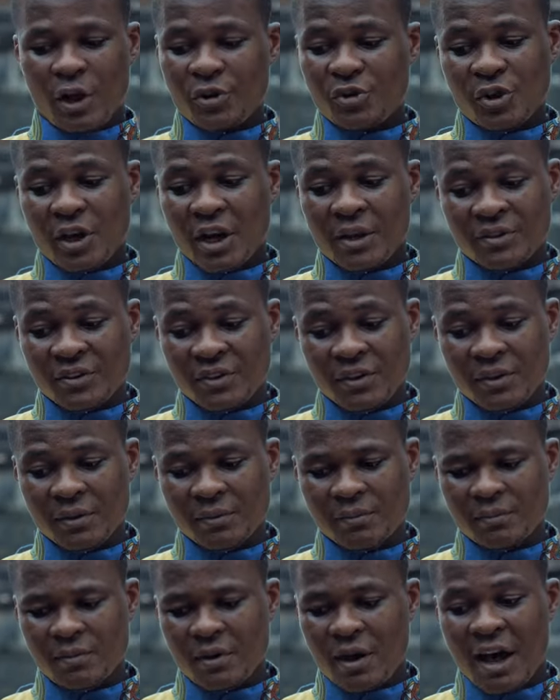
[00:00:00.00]
As you can see,
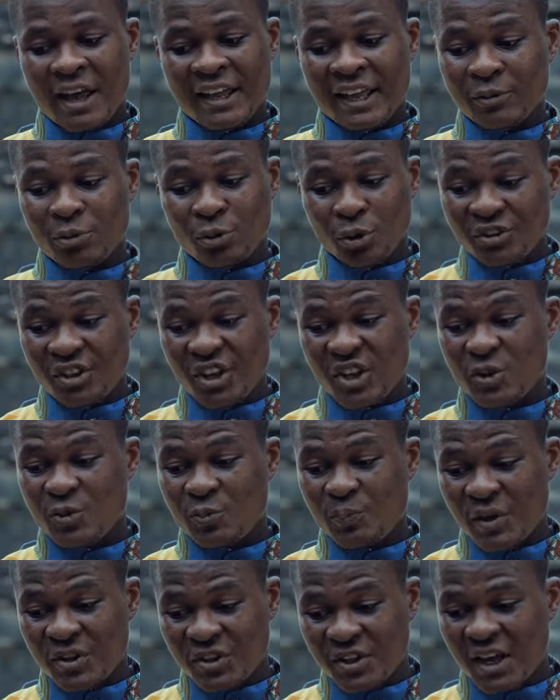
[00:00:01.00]
I am not the
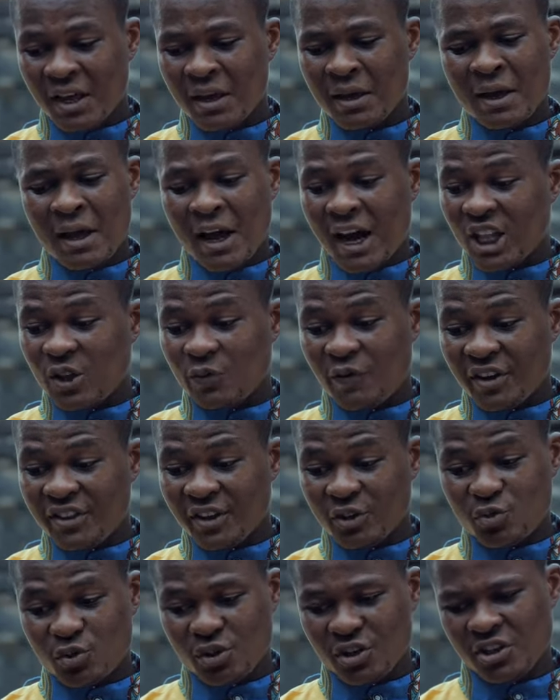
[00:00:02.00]
special
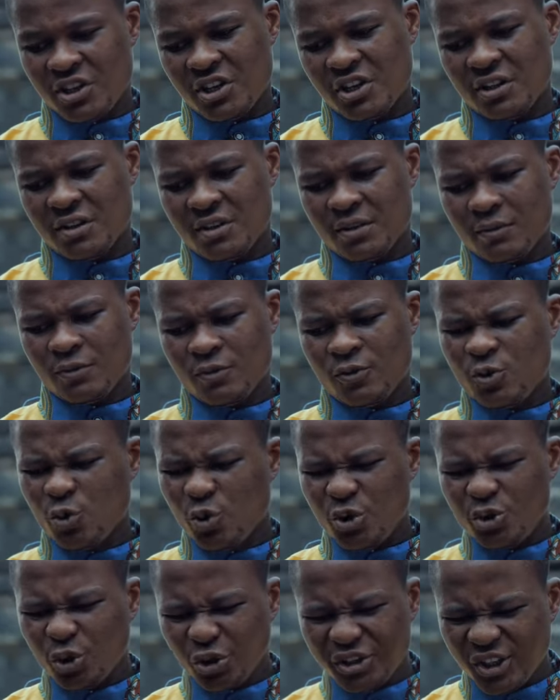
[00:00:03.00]
advisor to the king.
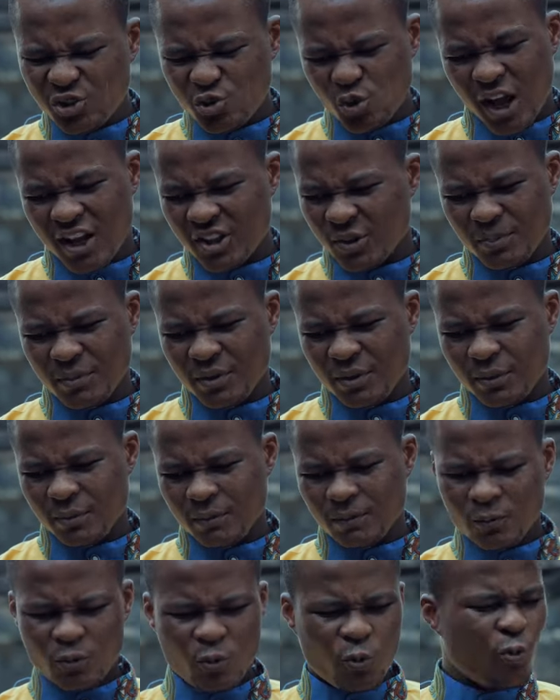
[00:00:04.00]
So you don't need to ask me.
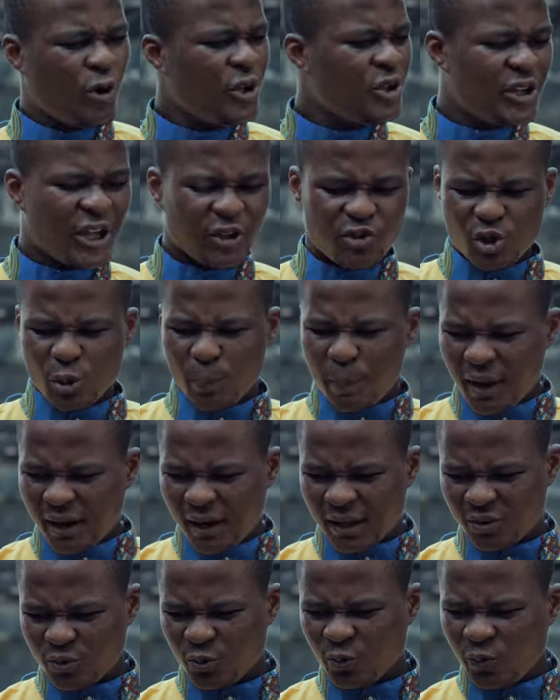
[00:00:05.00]
When you get to the
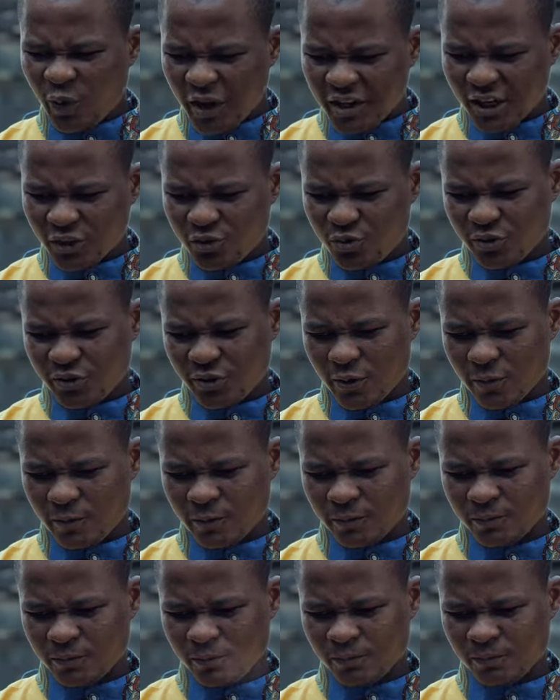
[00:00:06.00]
palace, you find out yourself.